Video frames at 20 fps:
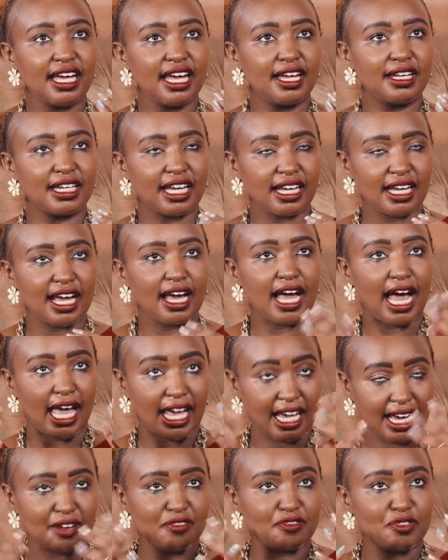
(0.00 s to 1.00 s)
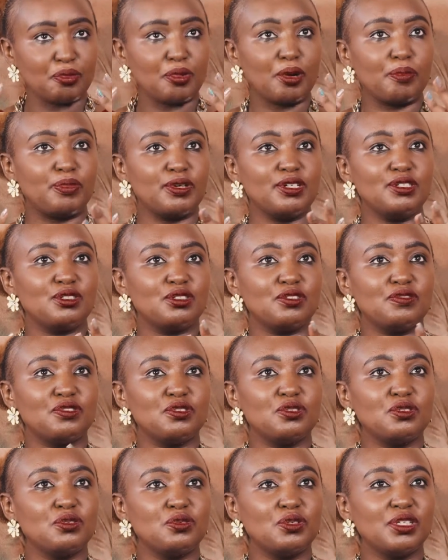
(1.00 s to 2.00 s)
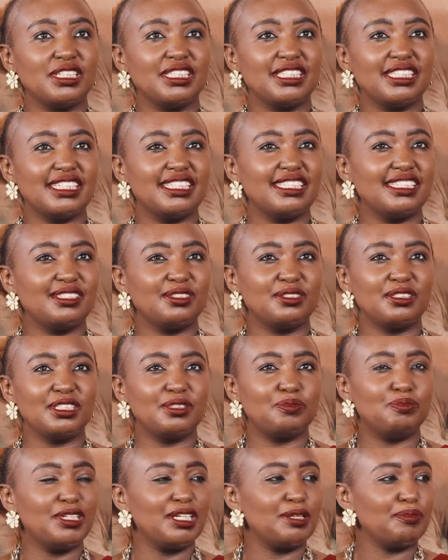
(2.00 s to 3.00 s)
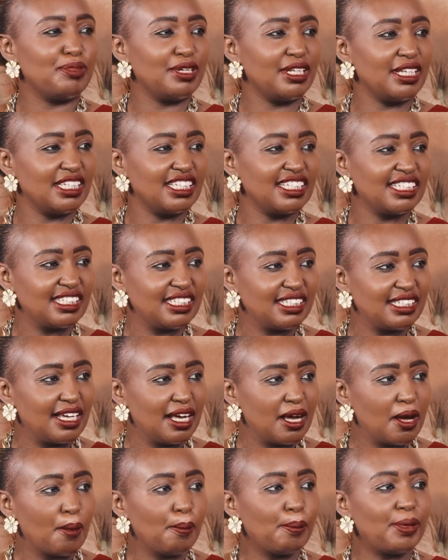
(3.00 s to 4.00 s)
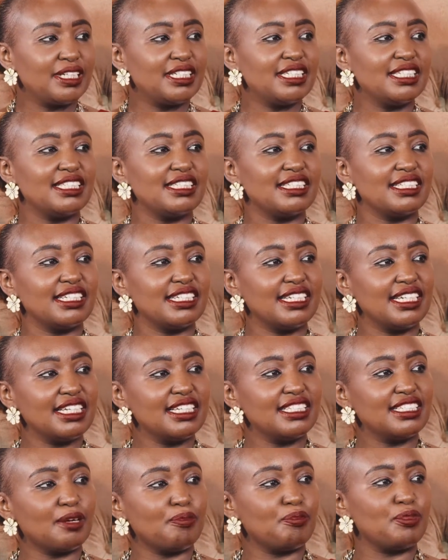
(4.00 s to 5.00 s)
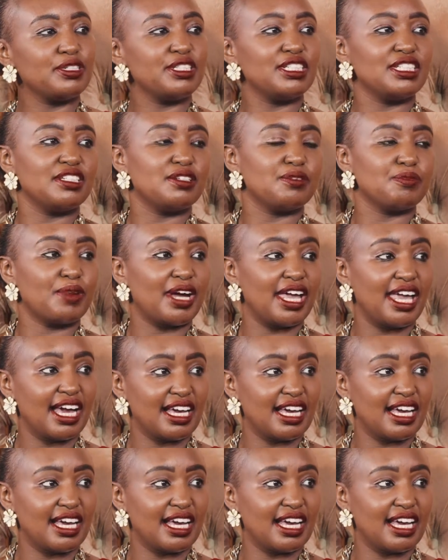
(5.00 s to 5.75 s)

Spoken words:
and I come from a point of, you know what, it's not being belittled, but it's really supporting my